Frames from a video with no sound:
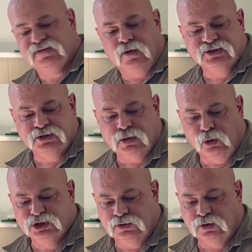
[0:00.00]
falls under
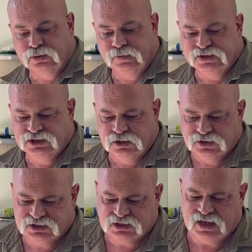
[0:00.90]
more general purpose
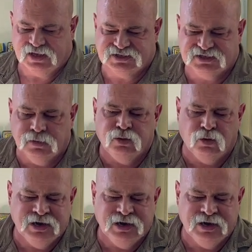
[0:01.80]
use. At some point,